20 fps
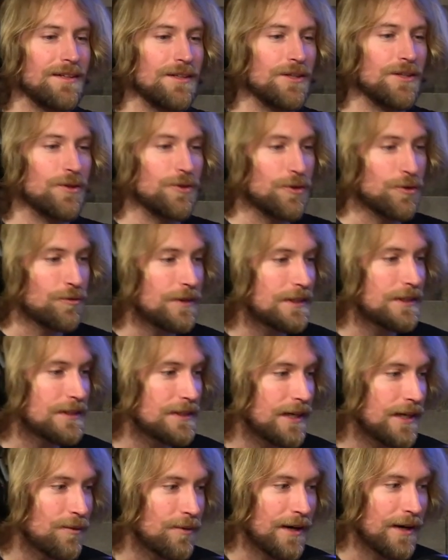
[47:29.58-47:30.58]
you know you're
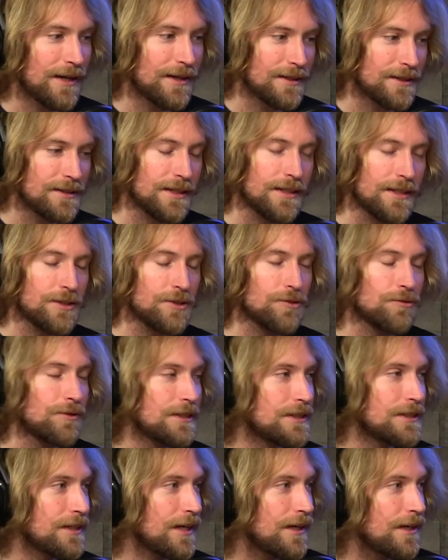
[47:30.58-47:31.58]
resetting what i like to say is you're
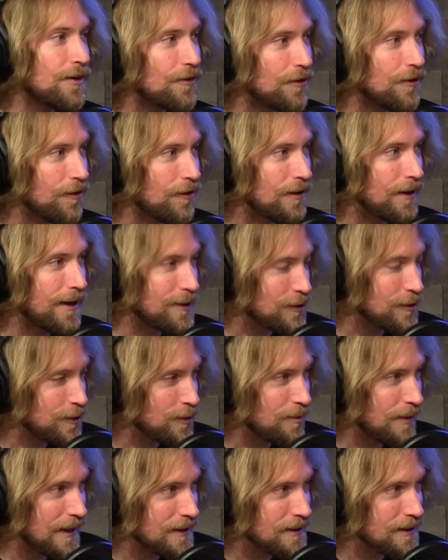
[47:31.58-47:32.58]
resetting your neurological
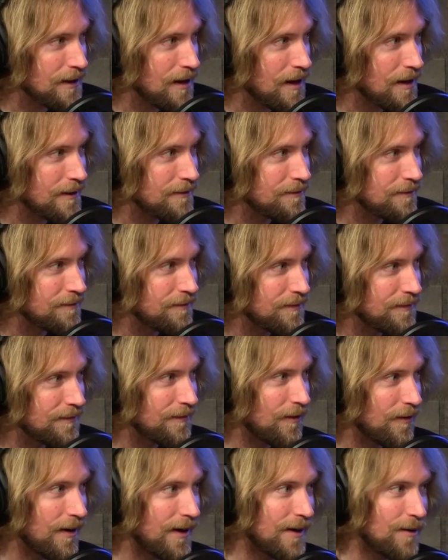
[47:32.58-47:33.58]
baseline
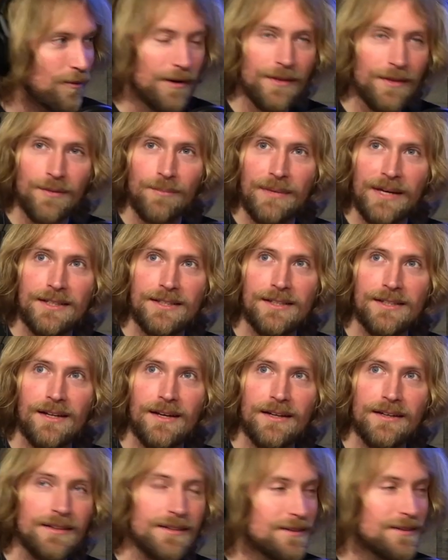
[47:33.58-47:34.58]
right where the
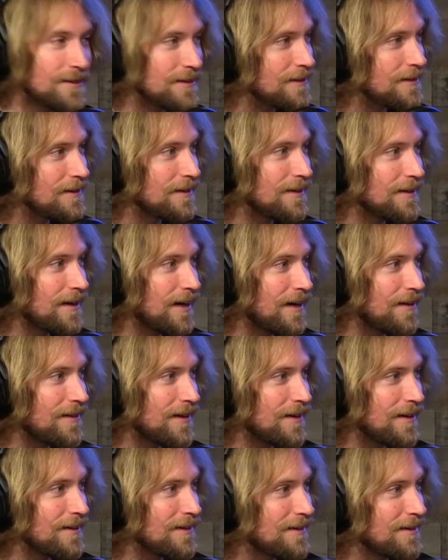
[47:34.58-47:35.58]
baseline is and, and how
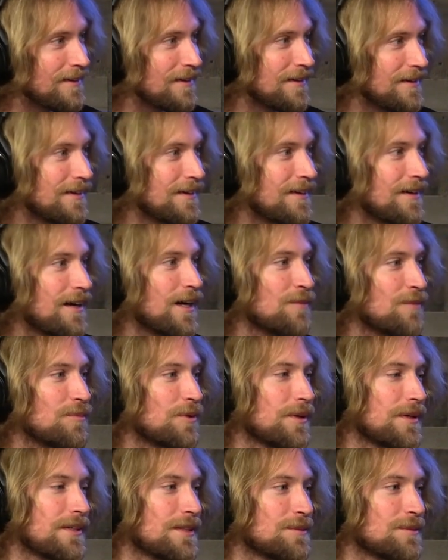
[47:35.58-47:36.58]
that mm.
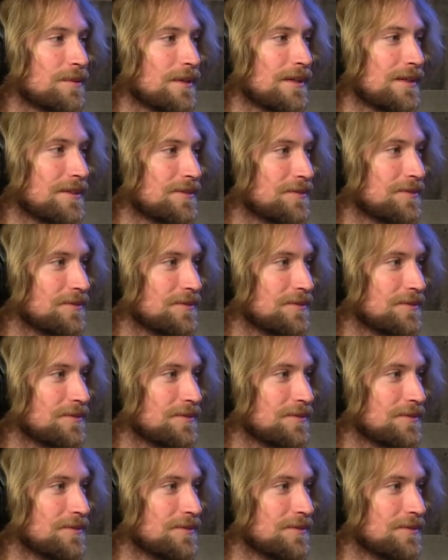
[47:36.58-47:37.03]
operates but